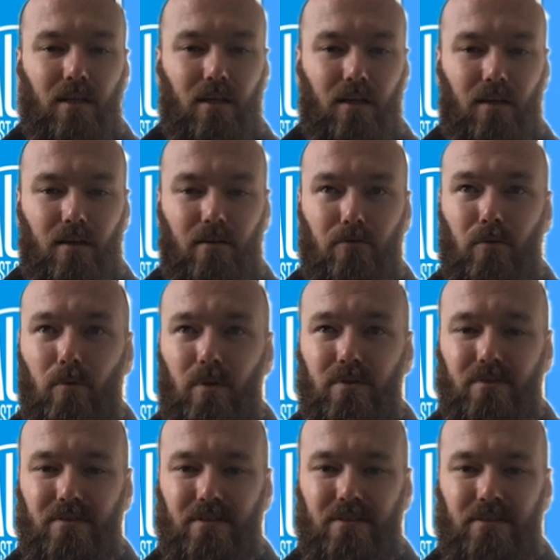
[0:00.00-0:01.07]
Hi
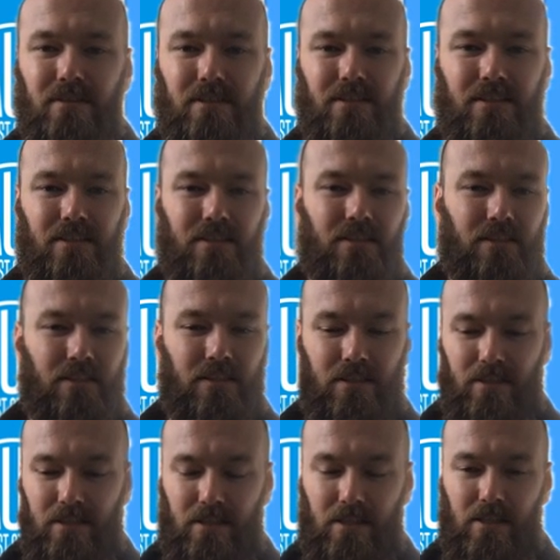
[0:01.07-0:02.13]
everyone.
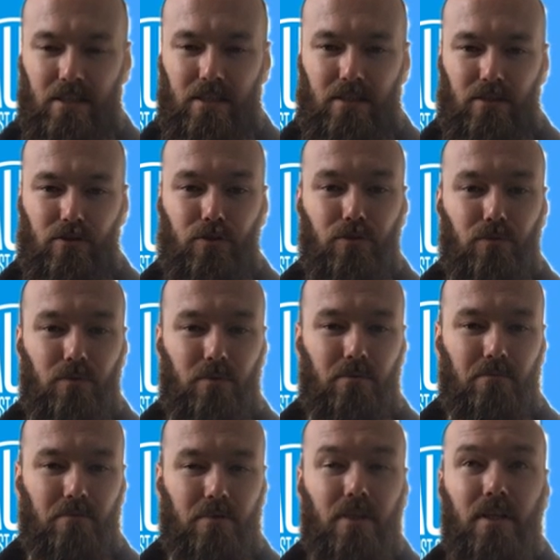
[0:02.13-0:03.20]
So
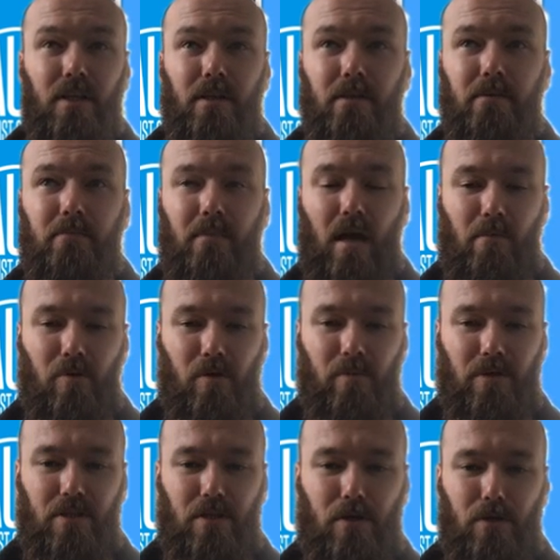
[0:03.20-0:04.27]
today I'm going
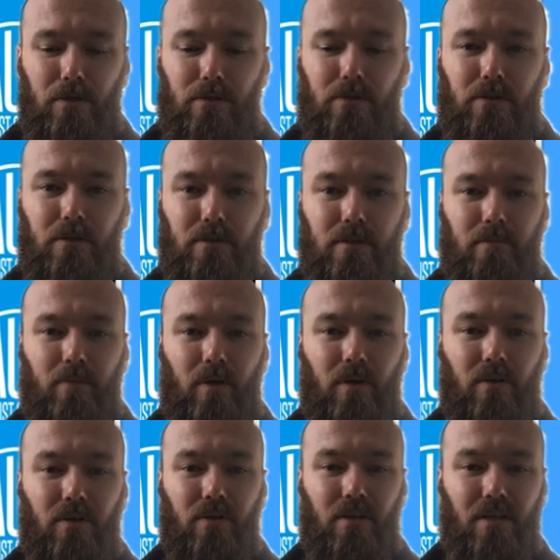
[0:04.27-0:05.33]
to be talking to you
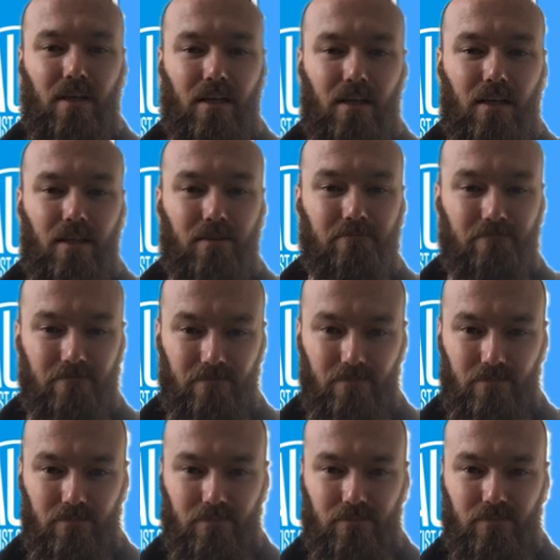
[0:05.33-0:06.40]
about um,
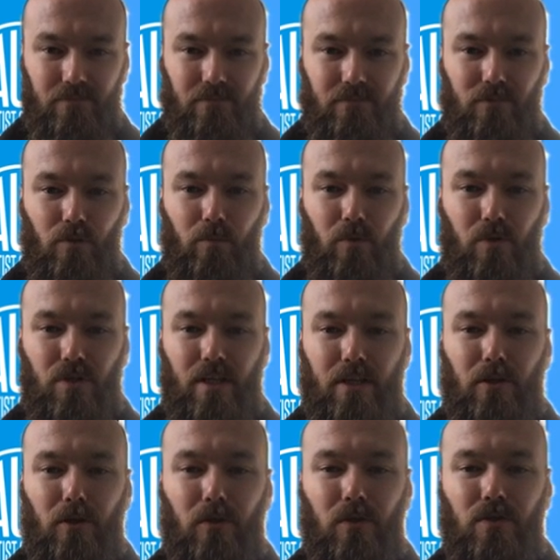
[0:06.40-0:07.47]

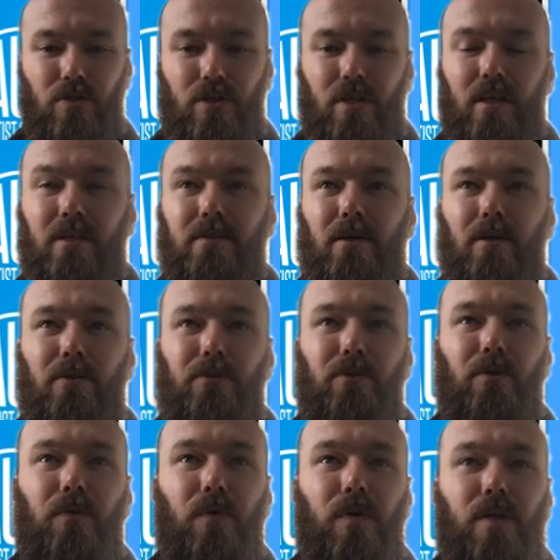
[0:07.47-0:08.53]
robo-psychology and other
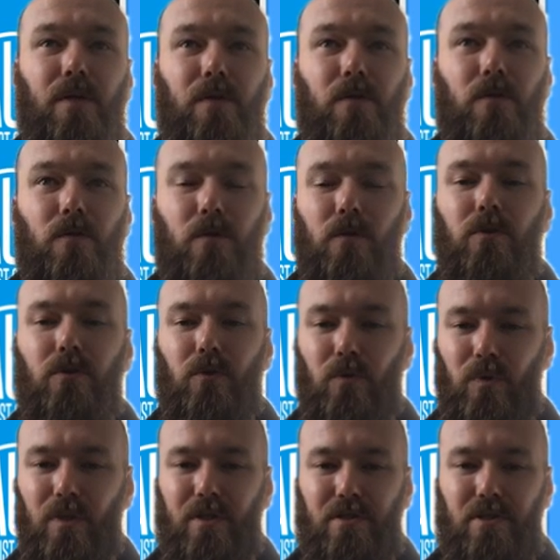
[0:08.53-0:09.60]
careers that
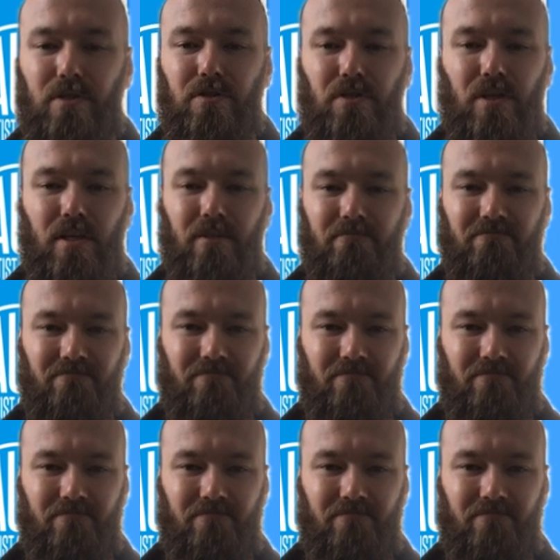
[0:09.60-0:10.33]
don't exist yet.